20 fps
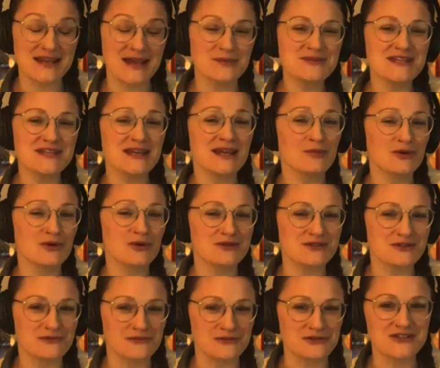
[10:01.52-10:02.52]
MC Hammer was
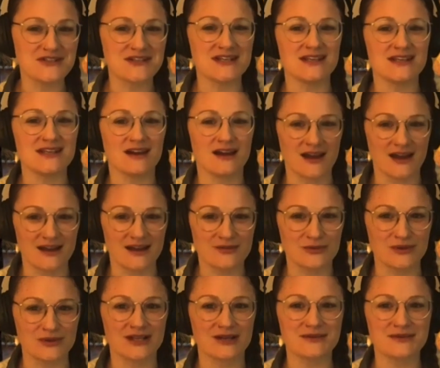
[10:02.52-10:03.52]
the first CD I had
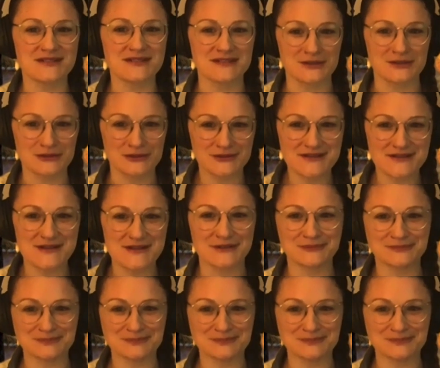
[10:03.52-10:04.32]
when I was little. So